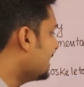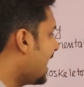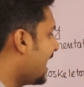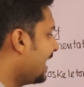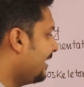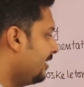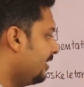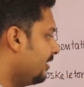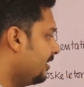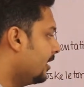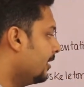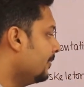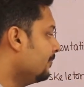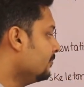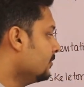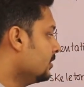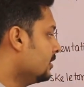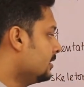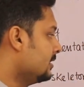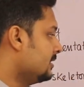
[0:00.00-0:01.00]
Annelida,
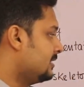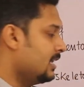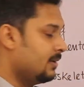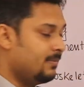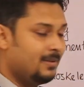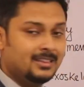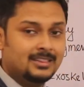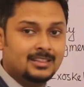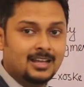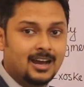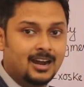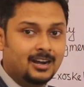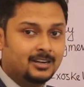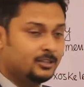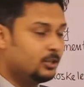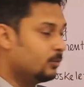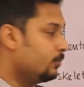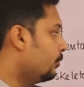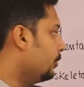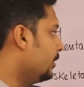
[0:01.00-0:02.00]
7th
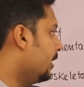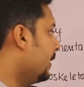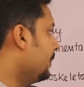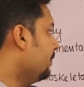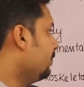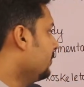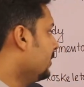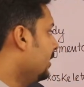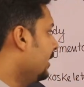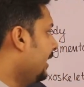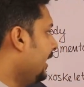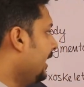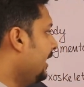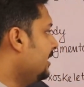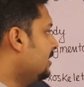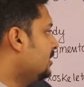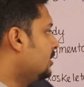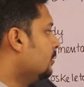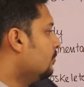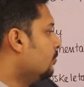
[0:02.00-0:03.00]
Arthropoda,
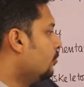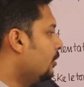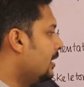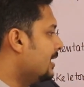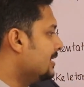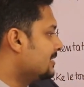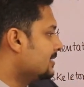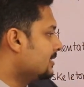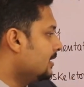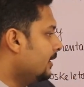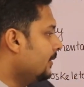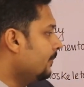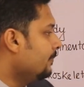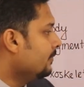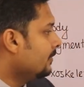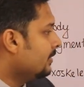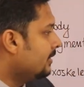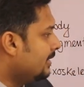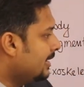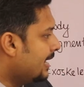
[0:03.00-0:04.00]
8th Mollusca,
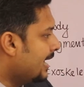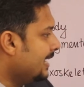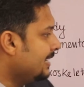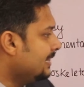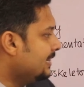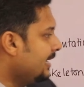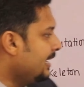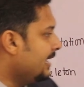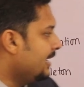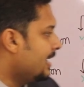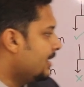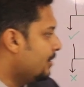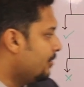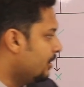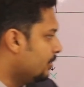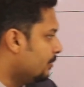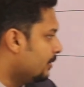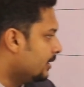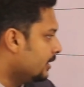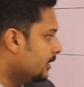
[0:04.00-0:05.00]
9th
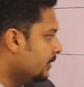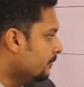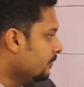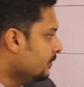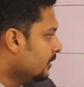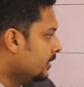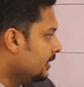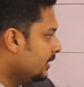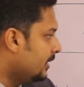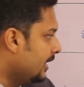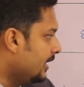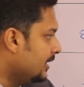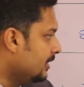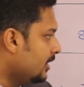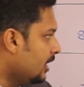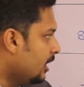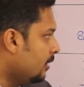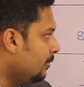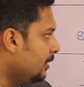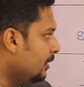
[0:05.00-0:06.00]
Echinodermata,
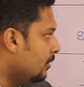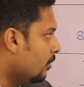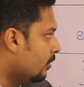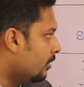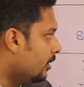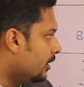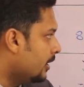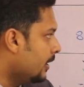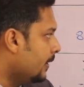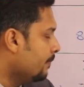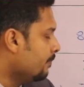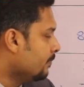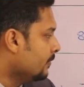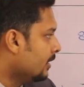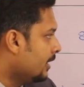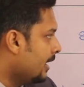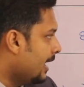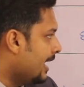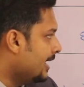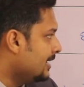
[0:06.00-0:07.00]
10th Hemichordata
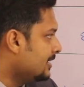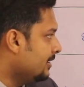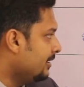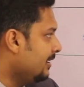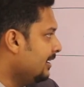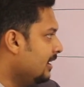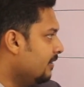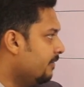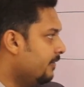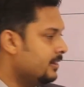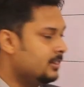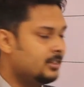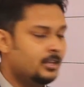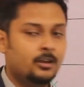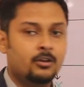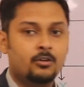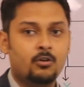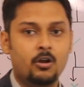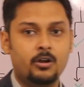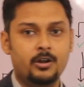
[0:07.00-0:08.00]
and 11th
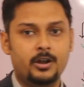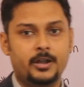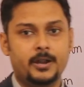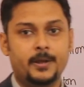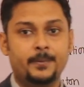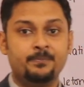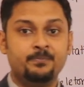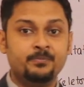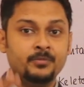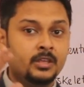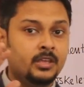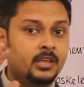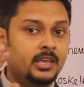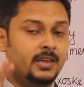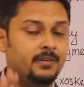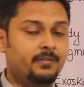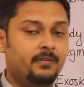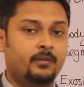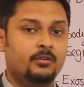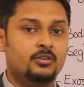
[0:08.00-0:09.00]
Chordata.
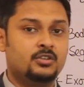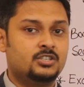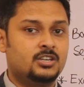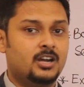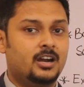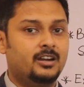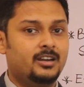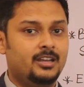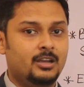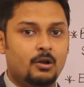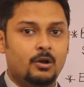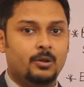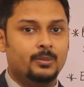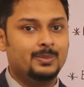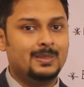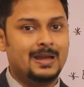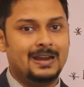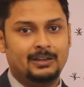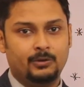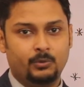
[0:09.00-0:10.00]
If you study
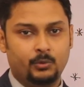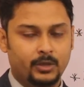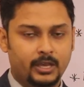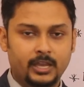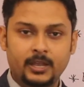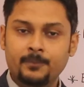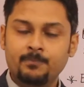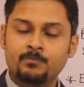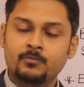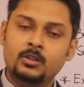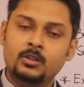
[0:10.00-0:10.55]
on that way,